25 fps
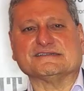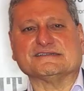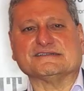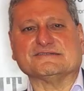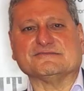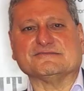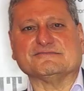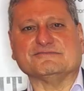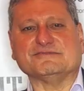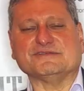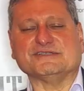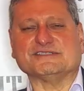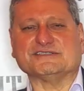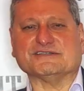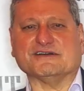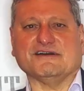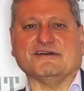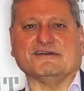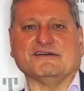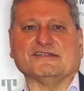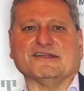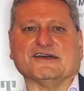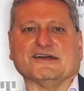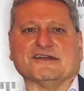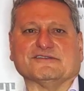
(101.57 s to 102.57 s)
we
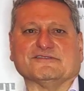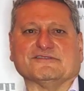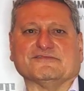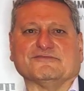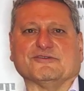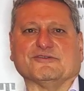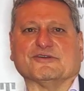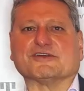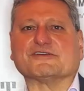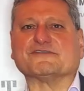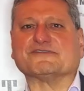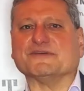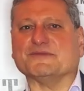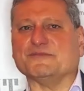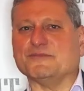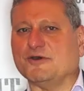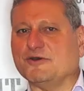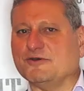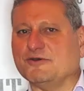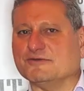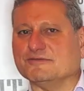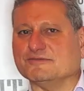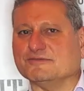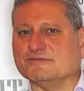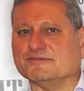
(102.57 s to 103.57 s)
saw a lot of work from
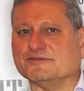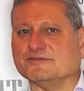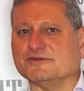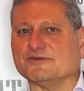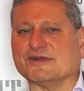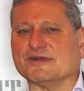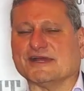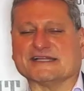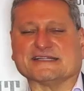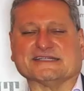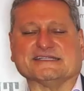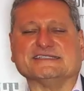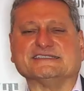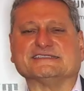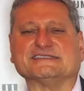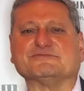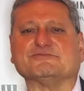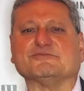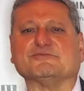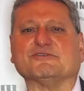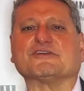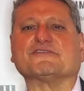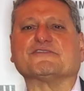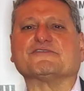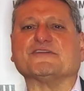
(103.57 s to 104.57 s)
home, or at least
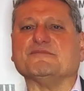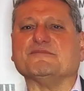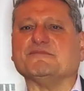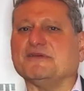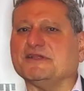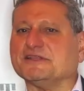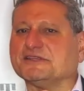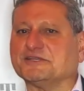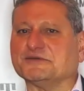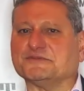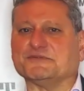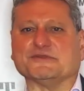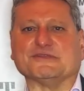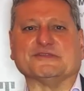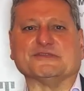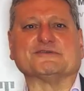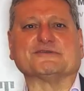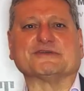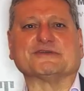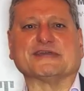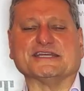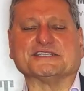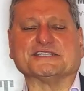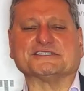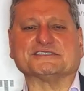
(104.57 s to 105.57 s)
work from multiple
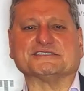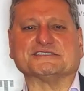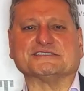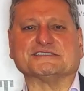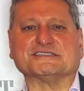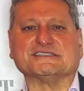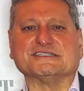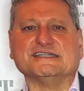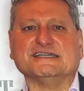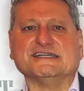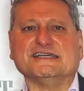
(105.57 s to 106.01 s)
locations.